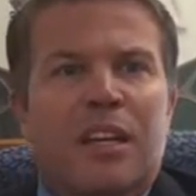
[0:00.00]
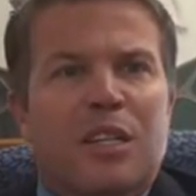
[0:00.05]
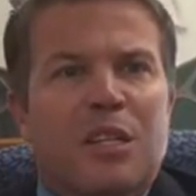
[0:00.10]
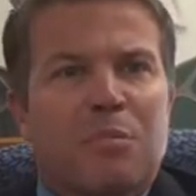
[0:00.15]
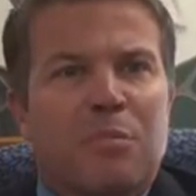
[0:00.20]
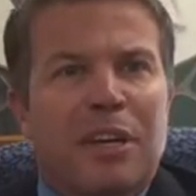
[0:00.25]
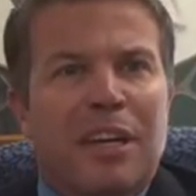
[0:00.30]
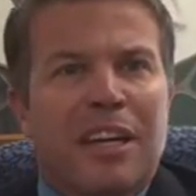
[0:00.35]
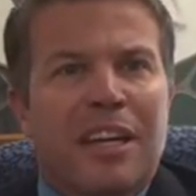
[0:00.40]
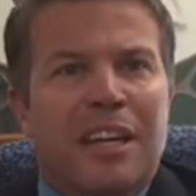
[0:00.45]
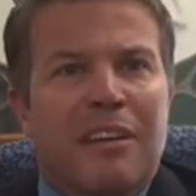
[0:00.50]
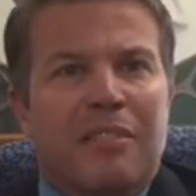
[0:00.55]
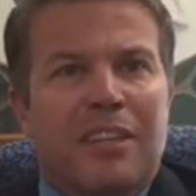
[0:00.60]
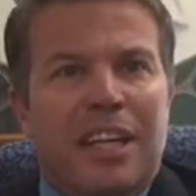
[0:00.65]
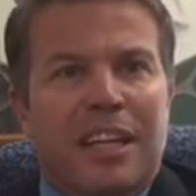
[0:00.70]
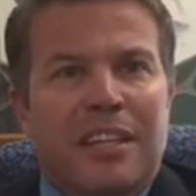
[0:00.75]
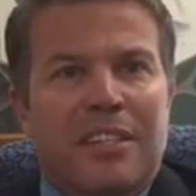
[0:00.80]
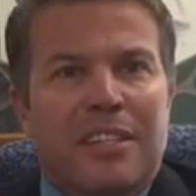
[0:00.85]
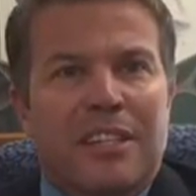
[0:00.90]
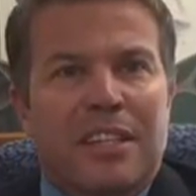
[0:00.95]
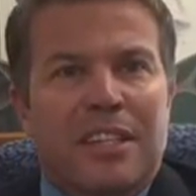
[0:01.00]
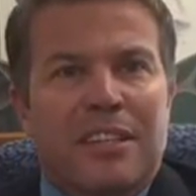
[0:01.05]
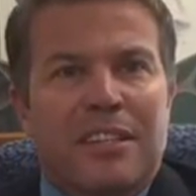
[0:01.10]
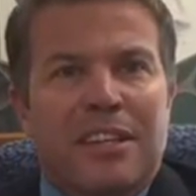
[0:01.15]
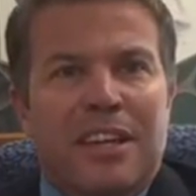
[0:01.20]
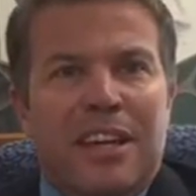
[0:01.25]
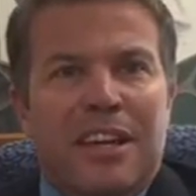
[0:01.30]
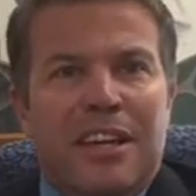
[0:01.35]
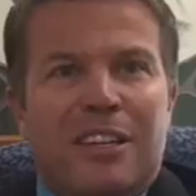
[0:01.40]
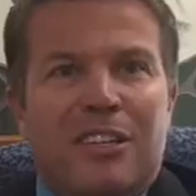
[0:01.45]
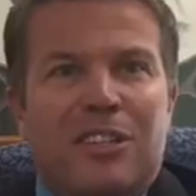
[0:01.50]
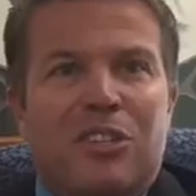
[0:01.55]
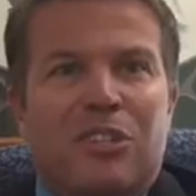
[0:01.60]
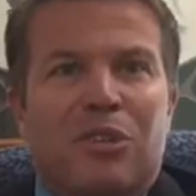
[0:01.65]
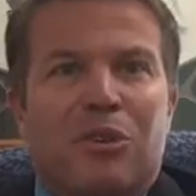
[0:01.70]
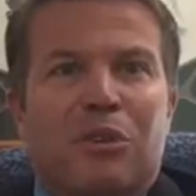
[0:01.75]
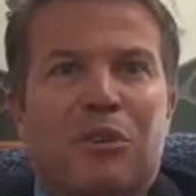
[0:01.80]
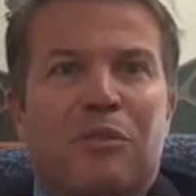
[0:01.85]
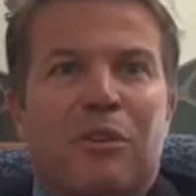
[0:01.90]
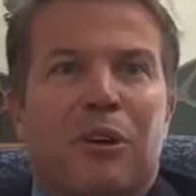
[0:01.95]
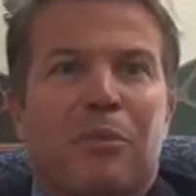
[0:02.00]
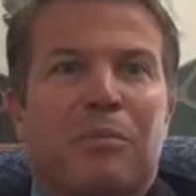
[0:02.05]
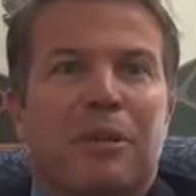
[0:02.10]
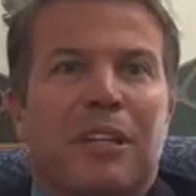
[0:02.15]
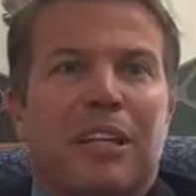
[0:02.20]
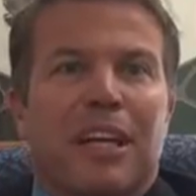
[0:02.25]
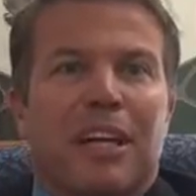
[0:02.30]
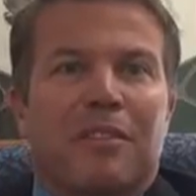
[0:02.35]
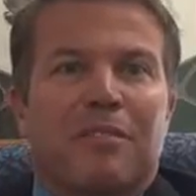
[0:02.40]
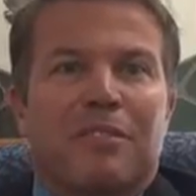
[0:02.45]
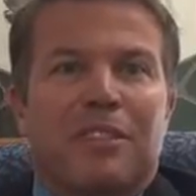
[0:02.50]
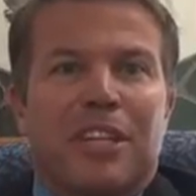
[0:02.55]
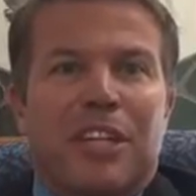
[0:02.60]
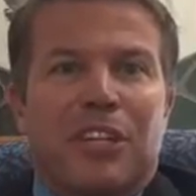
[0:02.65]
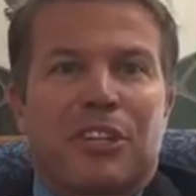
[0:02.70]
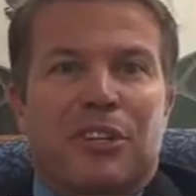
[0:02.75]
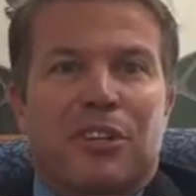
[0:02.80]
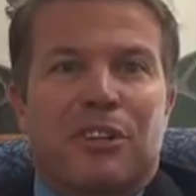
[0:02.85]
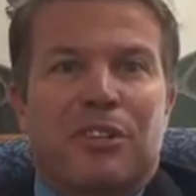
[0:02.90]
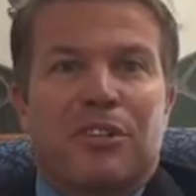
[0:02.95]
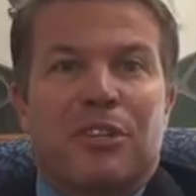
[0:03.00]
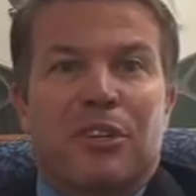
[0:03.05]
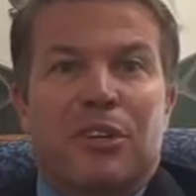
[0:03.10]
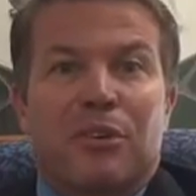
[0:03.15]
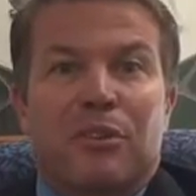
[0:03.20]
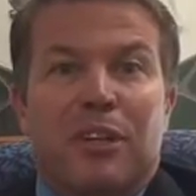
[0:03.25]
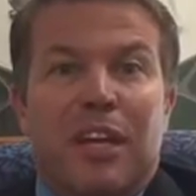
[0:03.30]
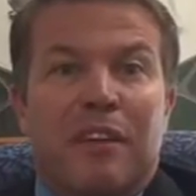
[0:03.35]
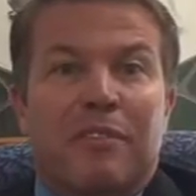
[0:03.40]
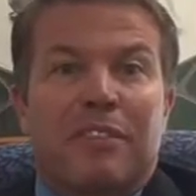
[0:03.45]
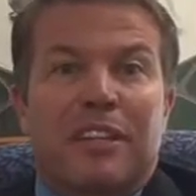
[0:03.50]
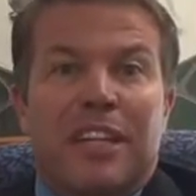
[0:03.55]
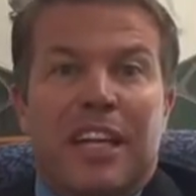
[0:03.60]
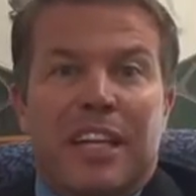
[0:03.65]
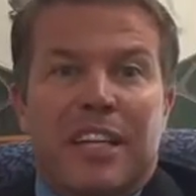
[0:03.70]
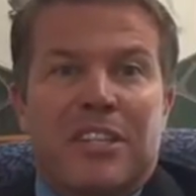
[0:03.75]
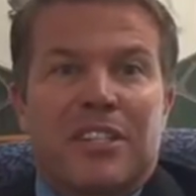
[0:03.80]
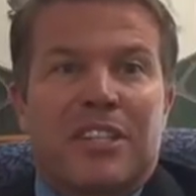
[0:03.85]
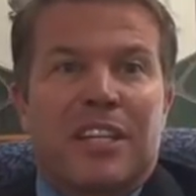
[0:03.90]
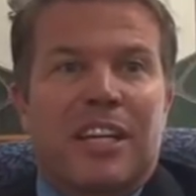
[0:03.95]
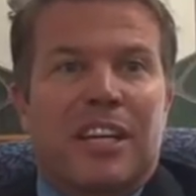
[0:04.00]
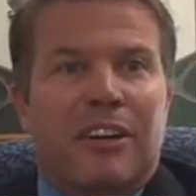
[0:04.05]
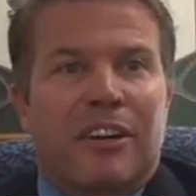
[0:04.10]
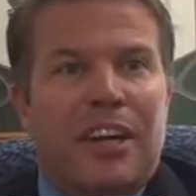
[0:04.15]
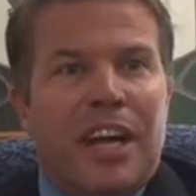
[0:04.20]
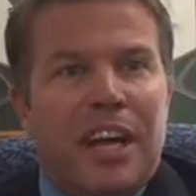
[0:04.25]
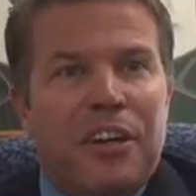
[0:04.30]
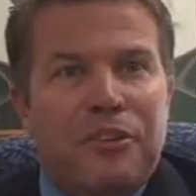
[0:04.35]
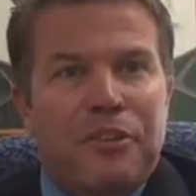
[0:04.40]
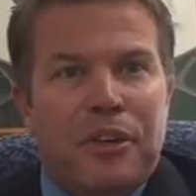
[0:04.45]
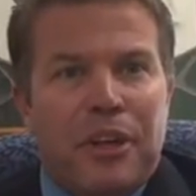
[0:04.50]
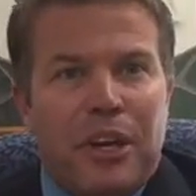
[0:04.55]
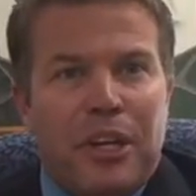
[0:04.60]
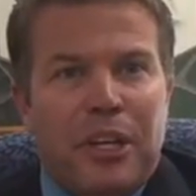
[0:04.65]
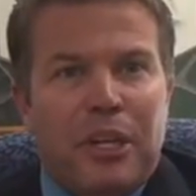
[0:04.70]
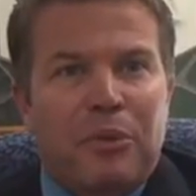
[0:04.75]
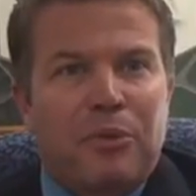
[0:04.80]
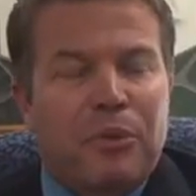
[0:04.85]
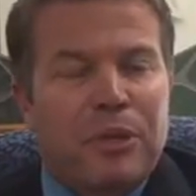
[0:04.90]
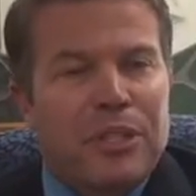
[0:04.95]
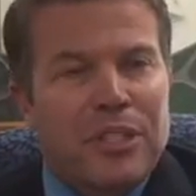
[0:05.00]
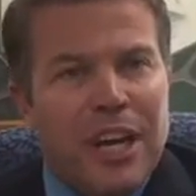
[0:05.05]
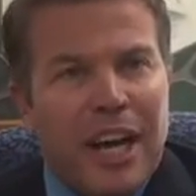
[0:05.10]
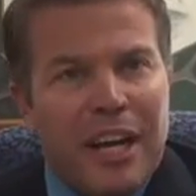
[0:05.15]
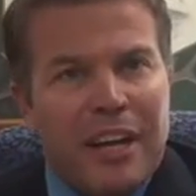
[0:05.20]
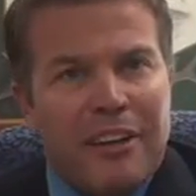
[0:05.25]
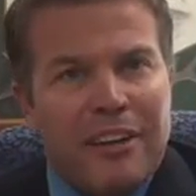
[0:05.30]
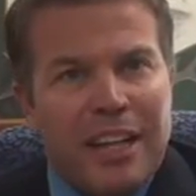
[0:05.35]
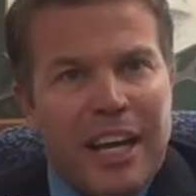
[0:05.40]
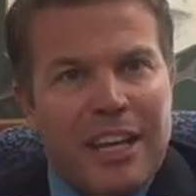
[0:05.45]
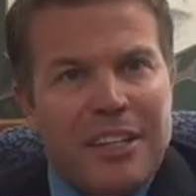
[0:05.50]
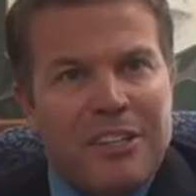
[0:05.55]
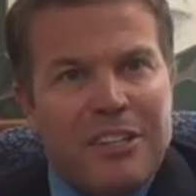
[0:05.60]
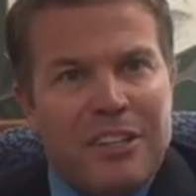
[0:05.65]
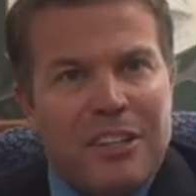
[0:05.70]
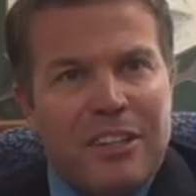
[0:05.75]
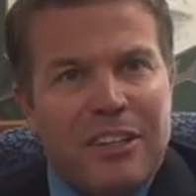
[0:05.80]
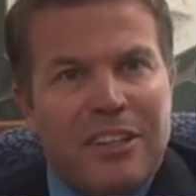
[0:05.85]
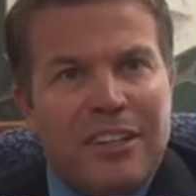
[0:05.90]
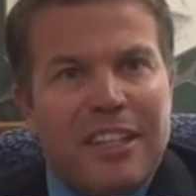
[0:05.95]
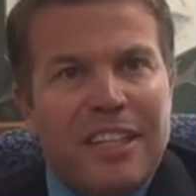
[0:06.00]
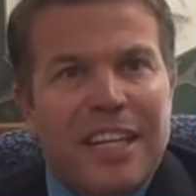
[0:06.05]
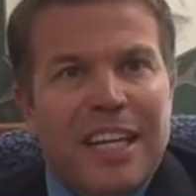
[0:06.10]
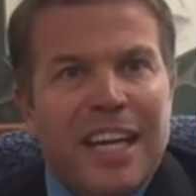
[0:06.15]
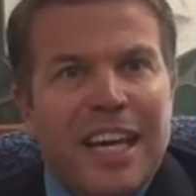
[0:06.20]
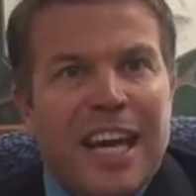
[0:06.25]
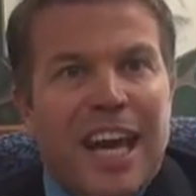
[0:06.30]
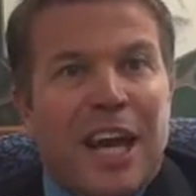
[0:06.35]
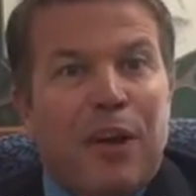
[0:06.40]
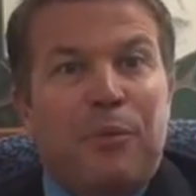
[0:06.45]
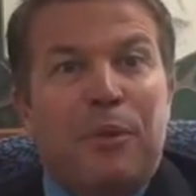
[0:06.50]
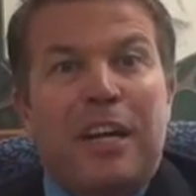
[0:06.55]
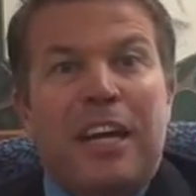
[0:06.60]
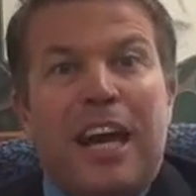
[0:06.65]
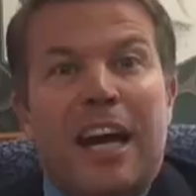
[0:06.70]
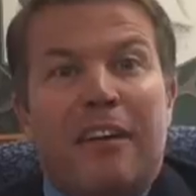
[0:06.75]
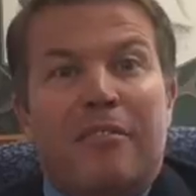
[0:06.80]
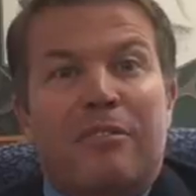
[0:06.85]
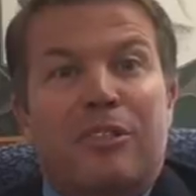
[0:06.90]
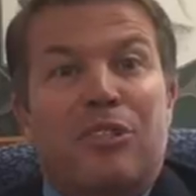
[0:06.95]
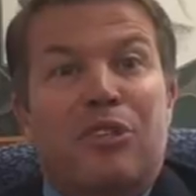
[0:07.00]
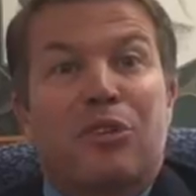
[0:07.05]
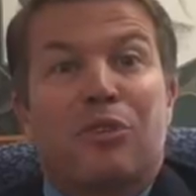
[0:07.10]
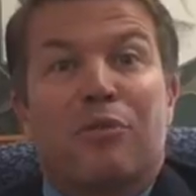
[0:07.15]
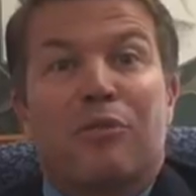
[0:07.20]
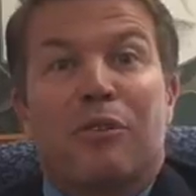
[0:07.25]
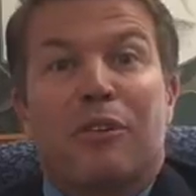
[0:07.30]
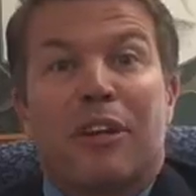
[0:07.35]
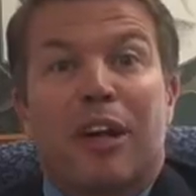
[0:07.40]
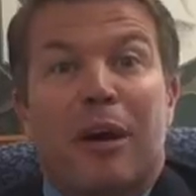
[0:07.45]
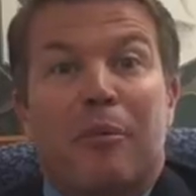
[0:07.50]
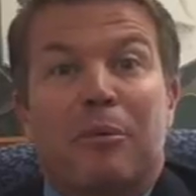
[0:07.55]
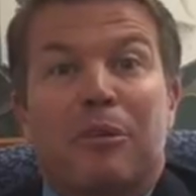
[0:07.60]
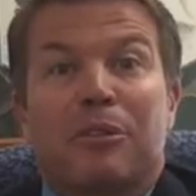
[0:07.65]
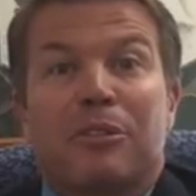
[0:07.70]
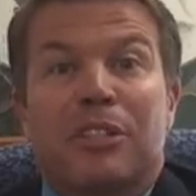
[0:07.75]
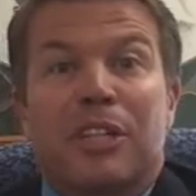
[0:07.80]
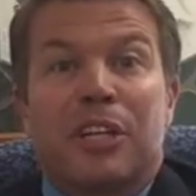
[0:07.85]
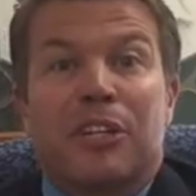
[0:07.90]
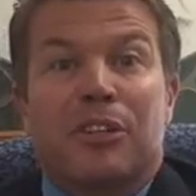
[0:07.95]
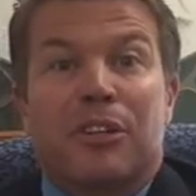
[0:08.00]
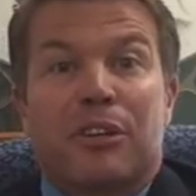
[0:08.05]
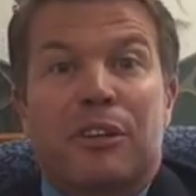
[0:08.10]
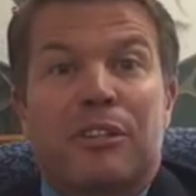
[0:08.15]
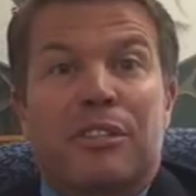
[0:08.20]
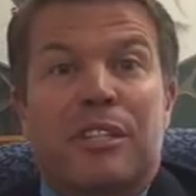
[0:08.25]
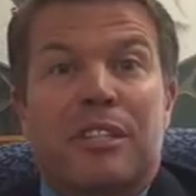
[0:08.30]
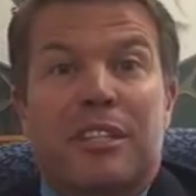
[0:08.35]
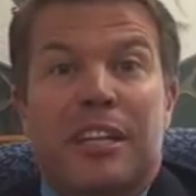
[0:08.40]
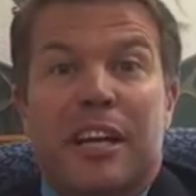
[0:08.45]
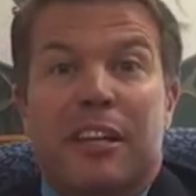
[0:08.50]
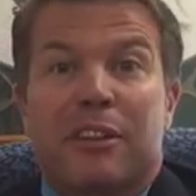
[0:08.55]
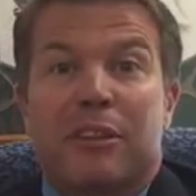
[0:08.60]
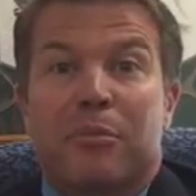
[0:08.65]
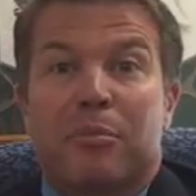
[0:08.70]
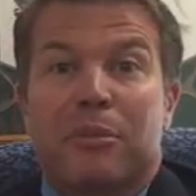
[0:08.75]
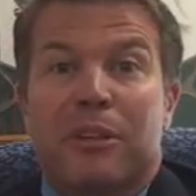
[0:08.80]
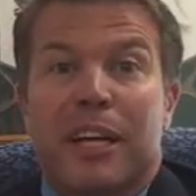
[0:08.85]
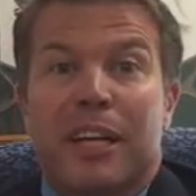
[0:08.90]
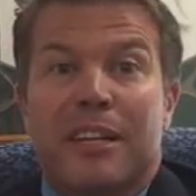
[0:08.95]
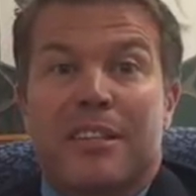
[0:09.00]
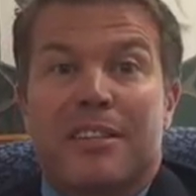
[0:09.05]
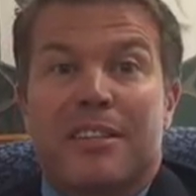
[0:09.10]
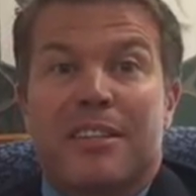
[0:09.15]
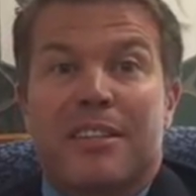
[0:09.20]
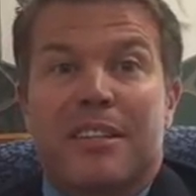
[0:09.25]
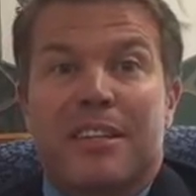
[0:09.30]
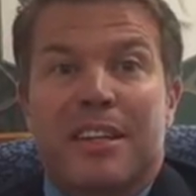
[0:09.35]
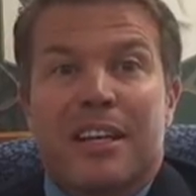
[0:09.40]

Speaking of legacies, two of our beloved teachers who left a legacy here at Adriani retired last year, and we have two phenomenal teachers to take their place.